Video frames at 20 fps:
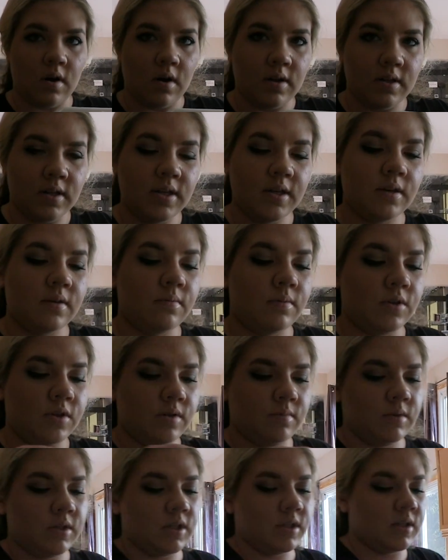garlic,
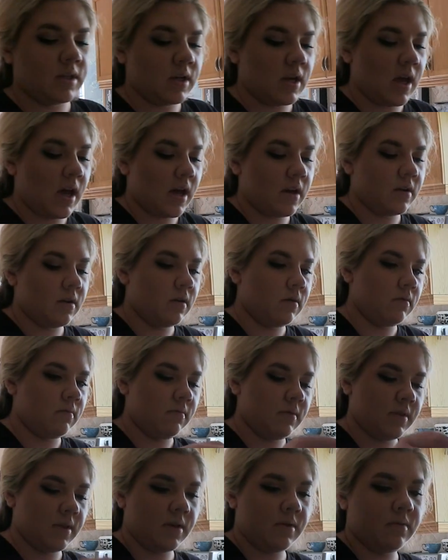which I'm just gonna add in
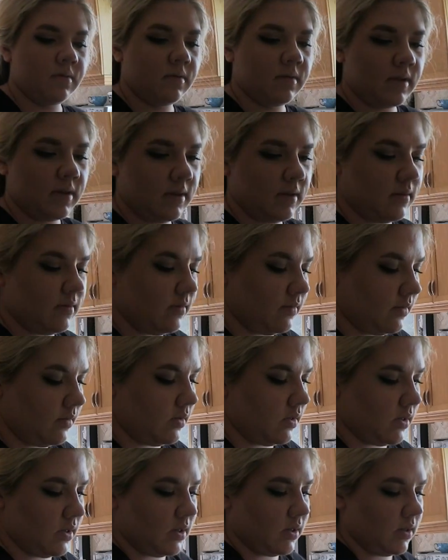without,
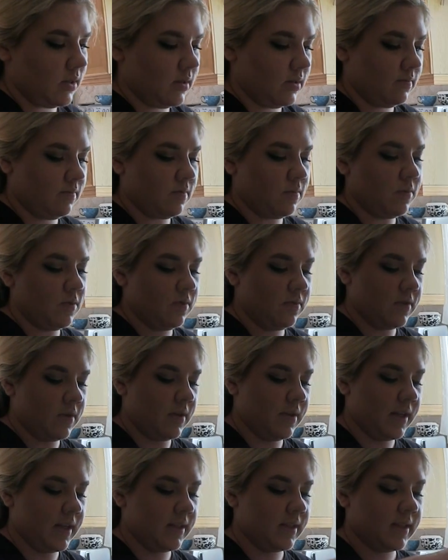just gonna remove
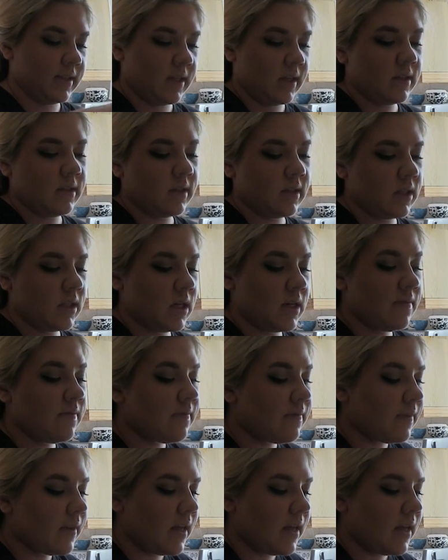all that skin stuff